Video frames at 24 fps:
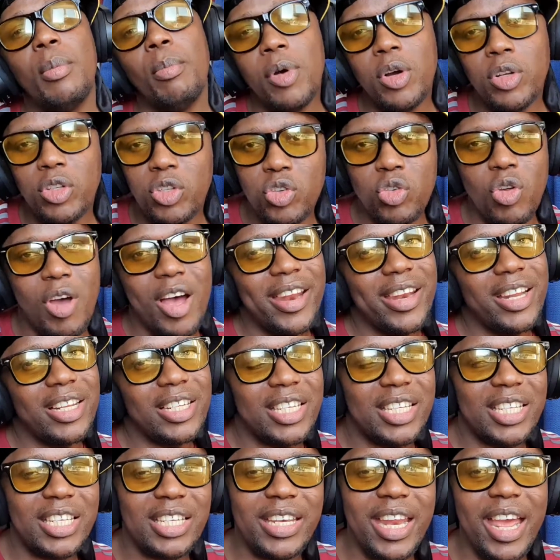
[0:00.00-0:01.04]
Botswana,
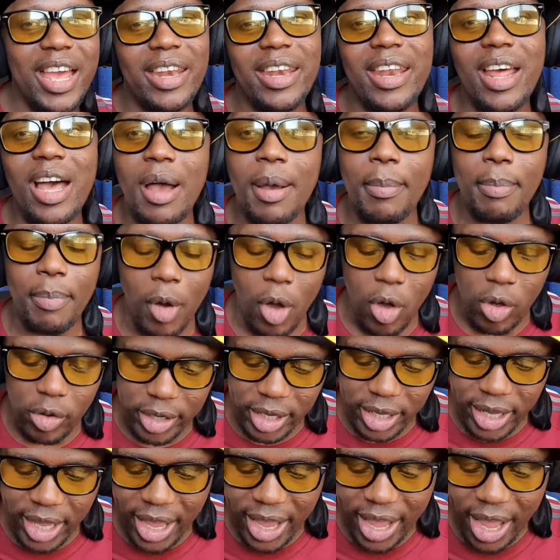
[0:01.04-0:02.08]
stand up.
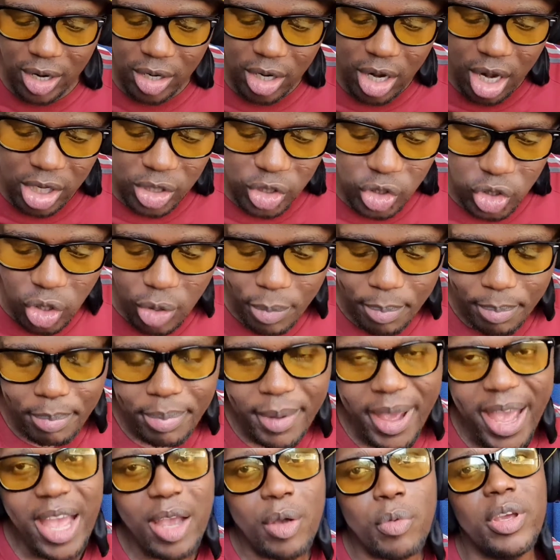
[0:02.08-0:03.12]
Okay, I got your
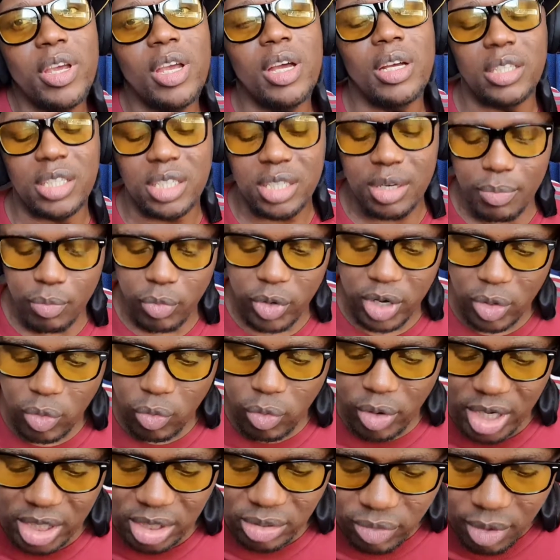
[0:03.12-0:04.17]
back. We got some
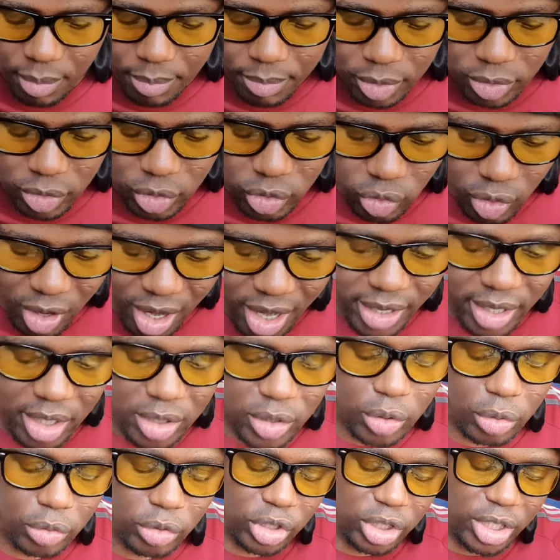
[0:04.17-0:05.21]
requests from Botswana,
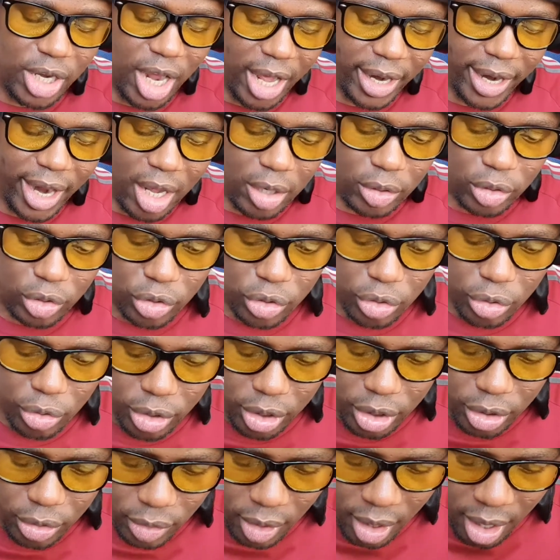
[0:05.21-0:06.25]
so shout out to
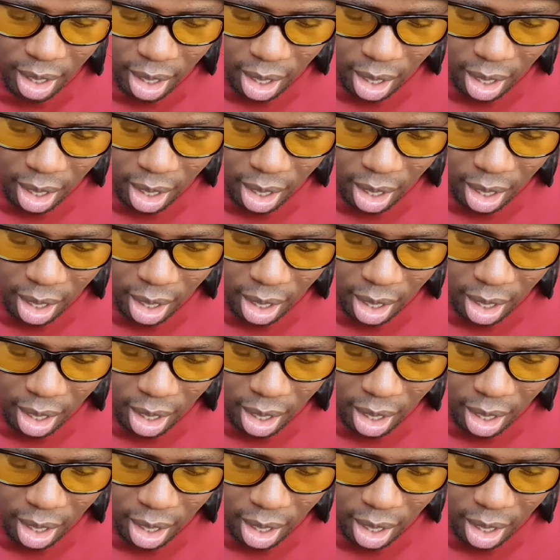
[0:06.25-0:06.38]
you.